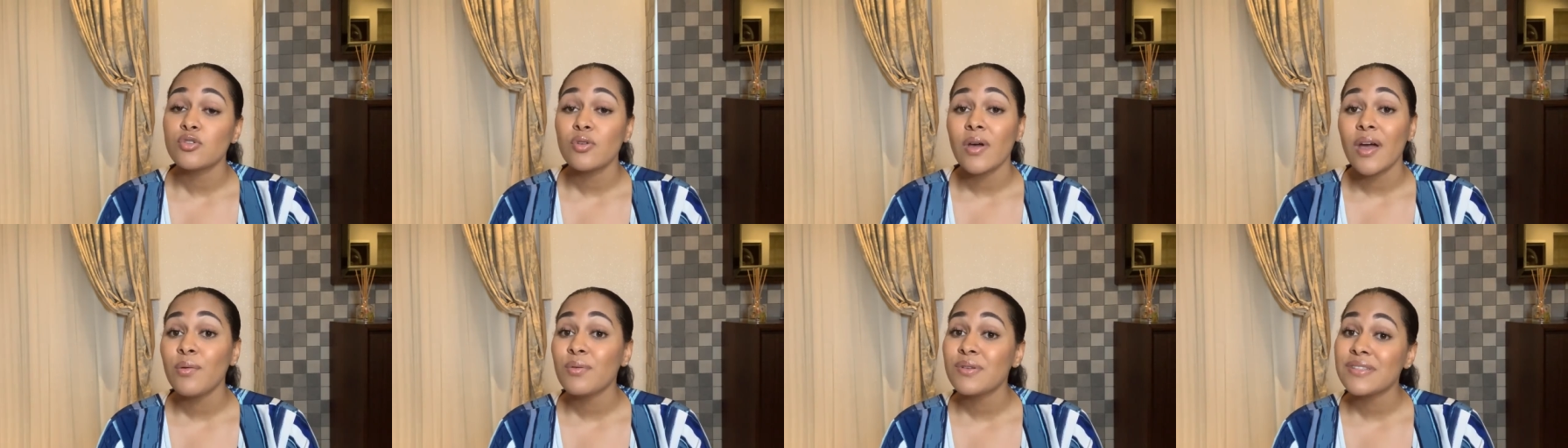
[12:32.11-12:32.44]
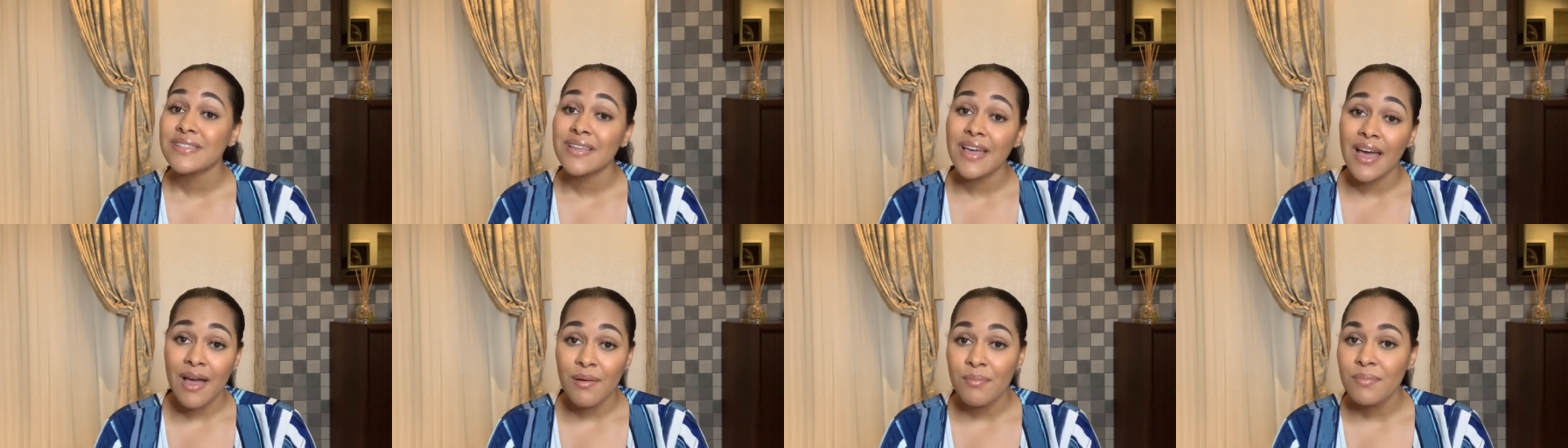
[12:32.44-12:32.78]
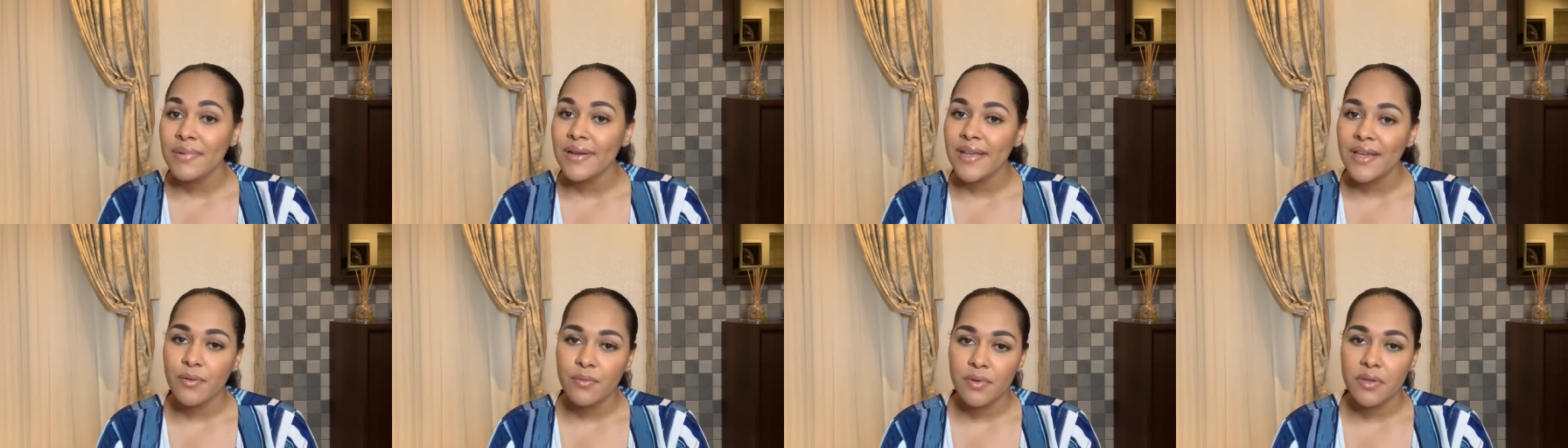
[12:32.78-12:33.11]
So I was
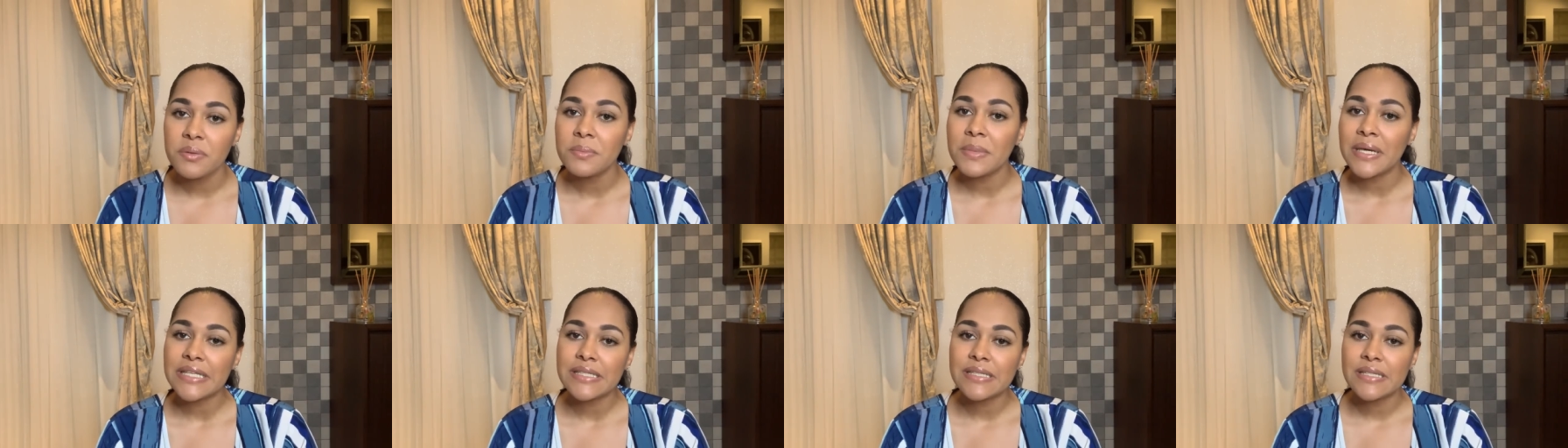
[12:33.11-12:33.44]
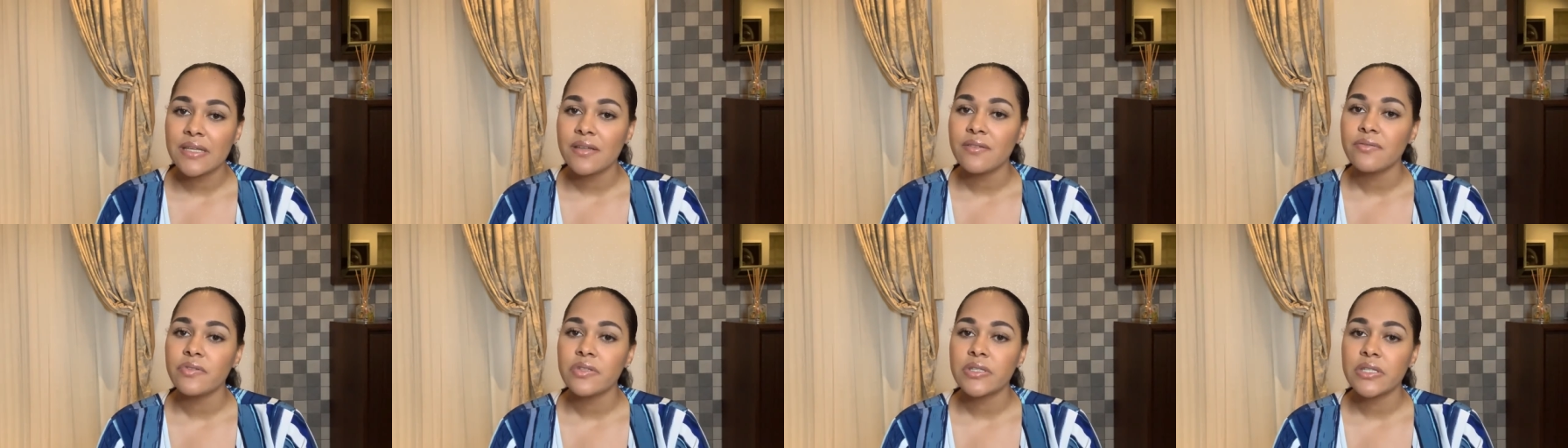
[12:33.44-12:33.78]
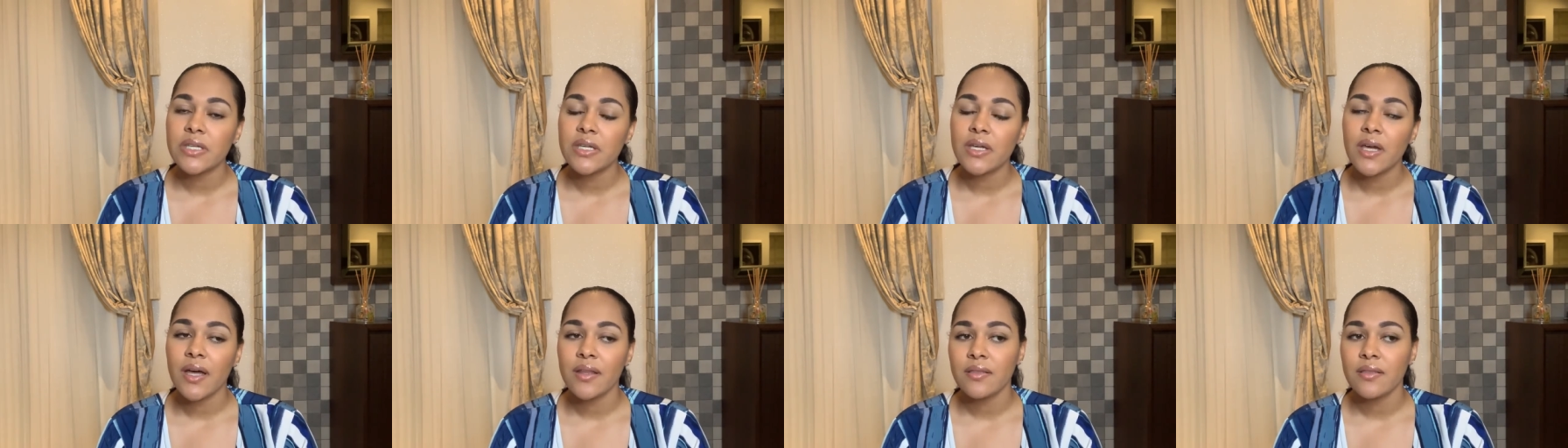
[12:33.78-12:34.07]
gambling with my safety